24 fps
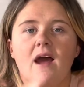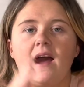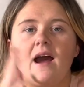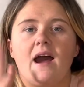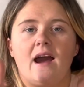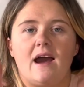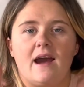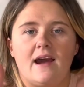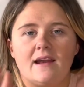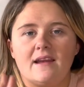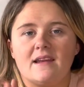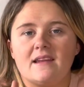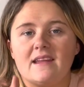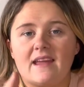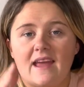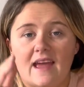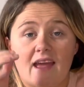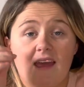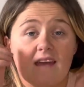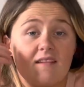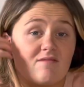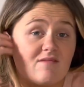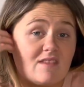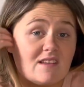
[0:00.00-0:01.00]
And
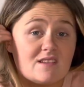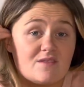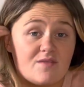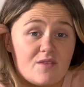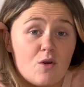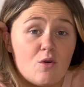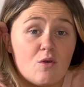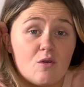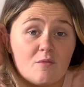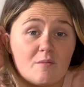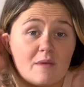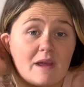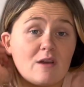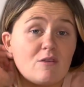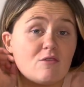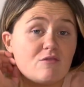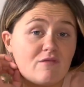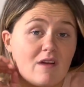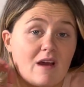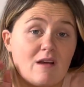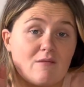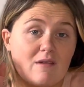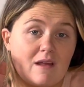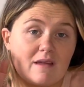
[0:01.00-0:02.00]
yeah, there's a photo of me going
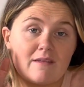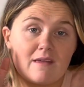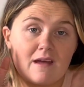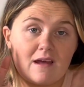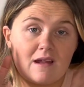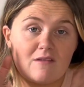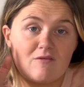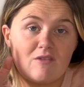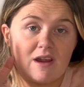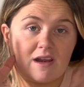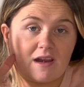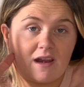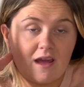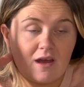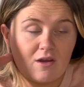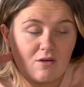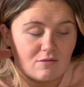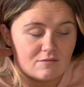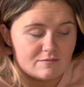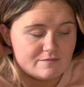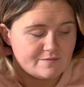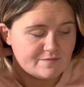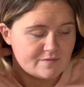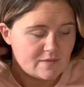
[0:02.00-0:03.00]
around like that right now.
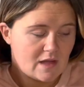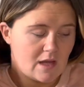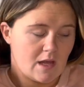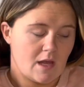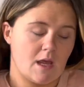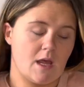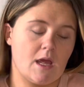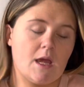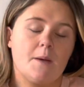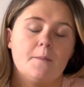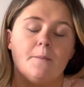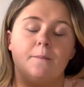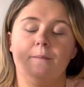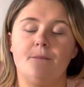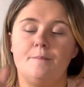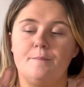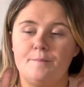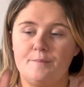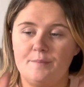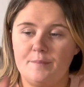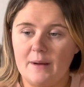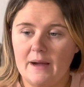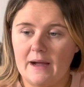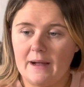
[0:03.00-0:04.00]

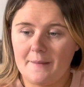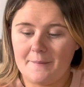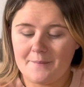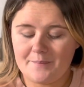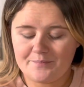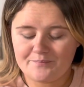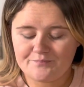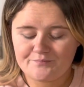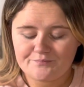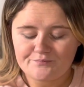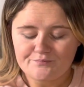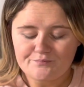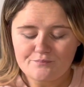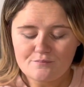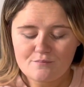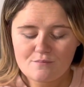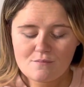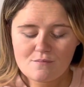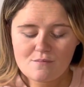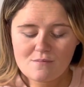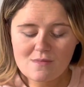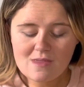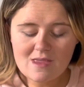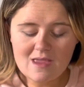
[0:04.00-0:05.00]
But
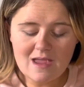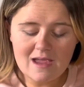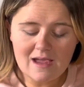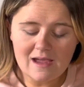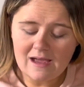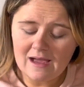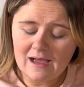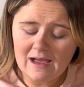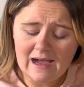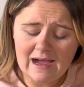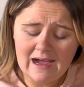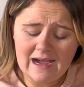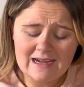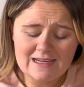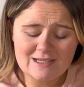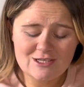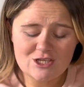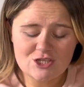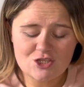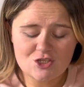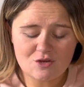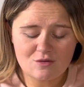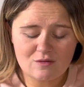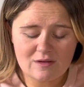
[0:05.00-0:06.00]
I
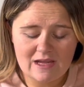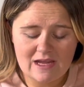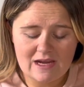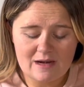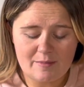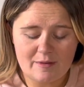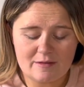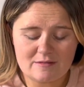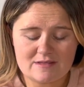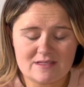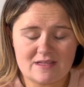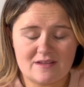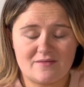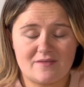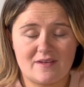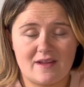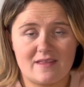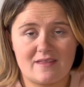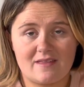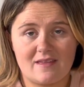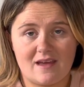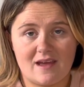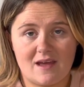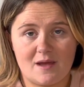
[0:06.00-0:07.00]
just don't care about stuff
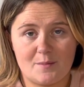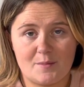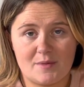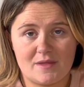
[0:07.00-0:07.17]
like that.